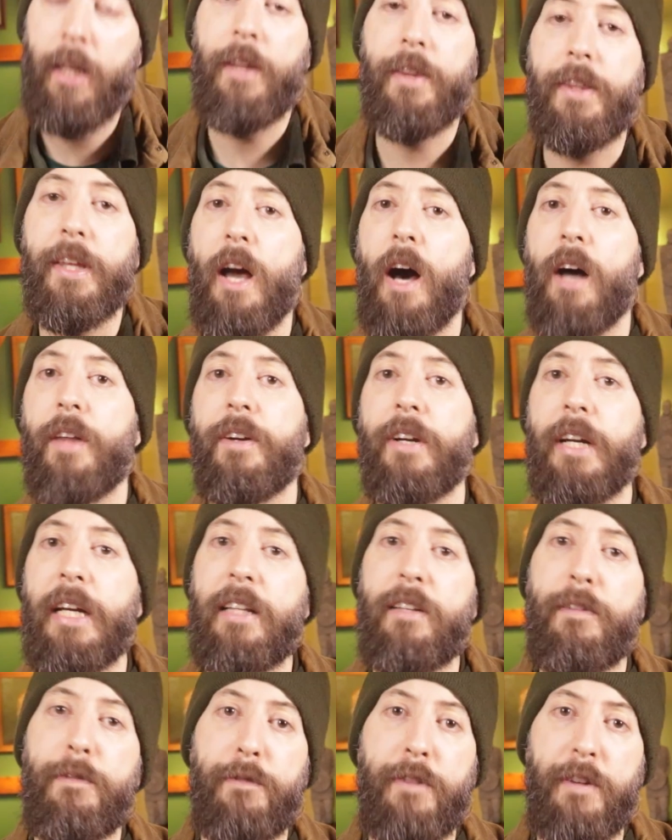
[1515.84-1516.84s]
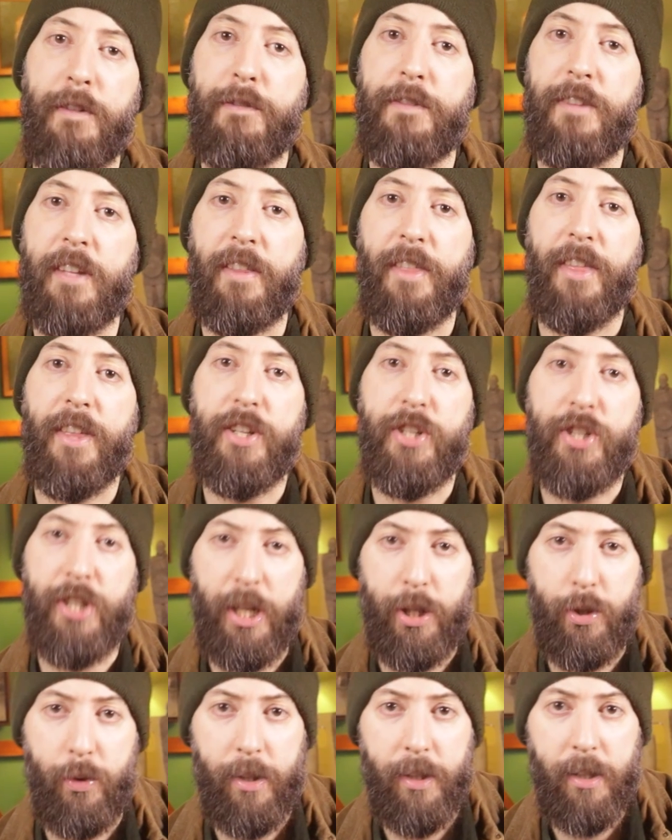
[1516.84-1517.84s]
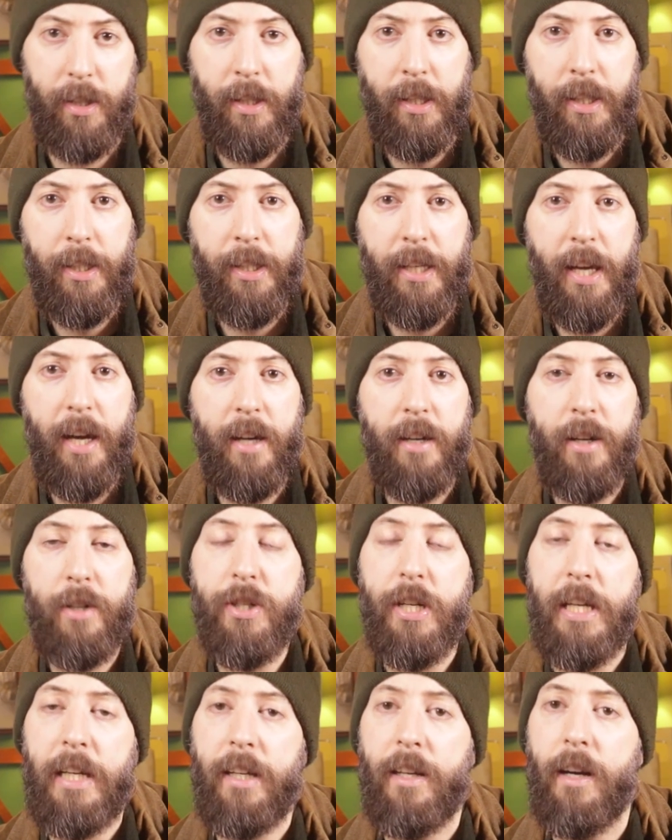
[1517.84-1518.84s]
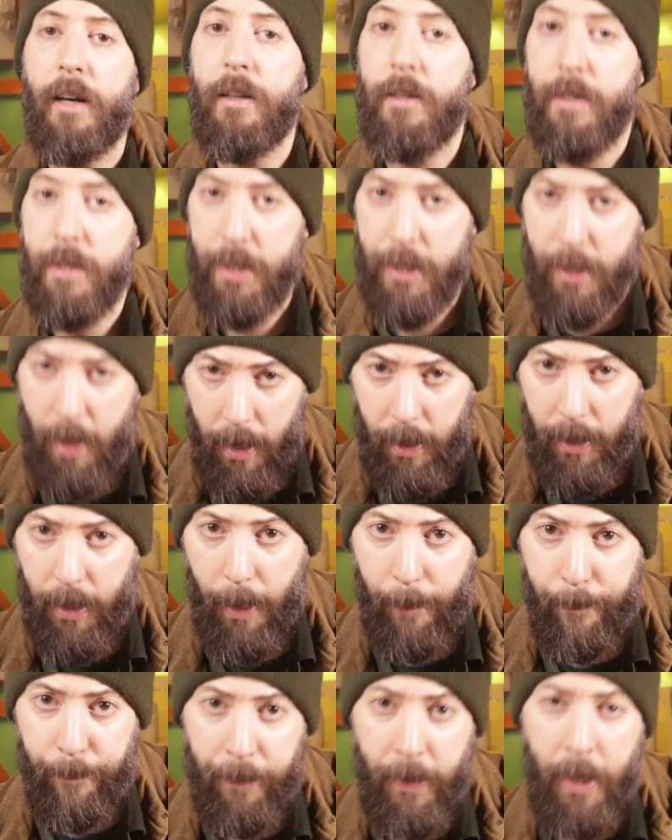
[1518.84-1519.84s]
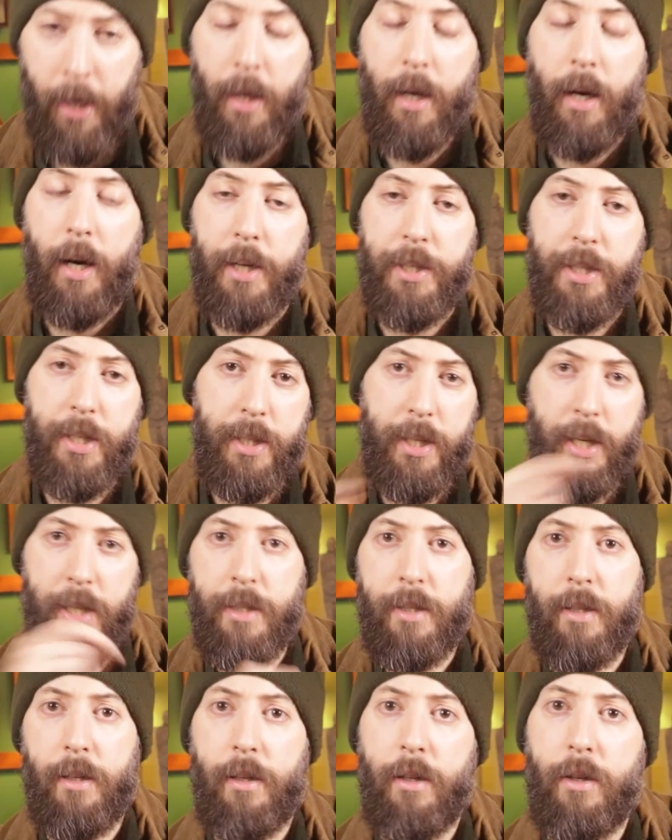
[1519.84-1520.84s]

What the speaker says: the other in the 15th century, the Hjörnarsinga saga. I suggest